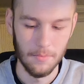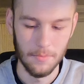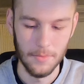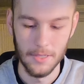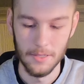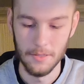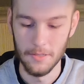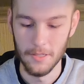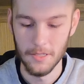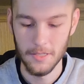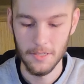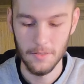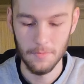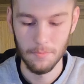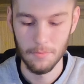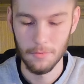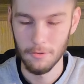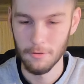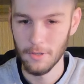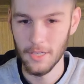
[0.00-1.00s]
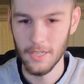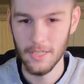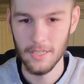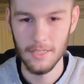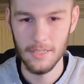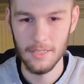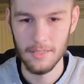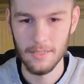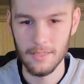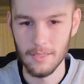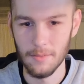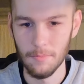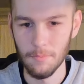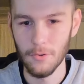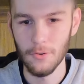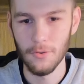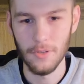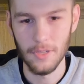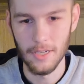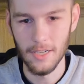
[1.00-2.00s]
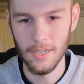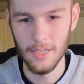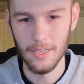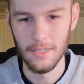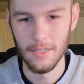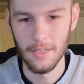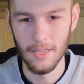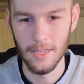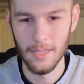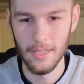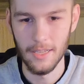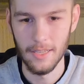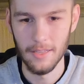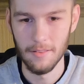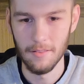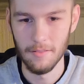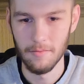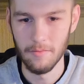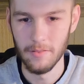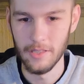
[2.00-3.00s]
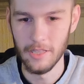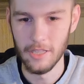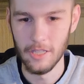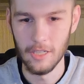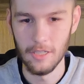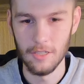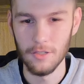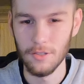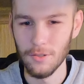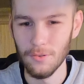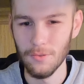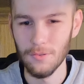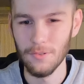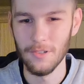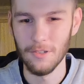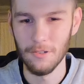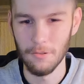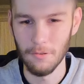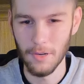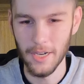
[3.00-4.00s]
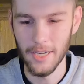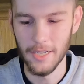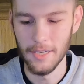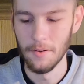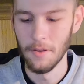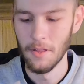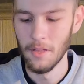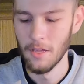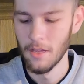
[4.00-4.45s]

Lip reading: I mean, it's a pretty simple gun and they shoot great.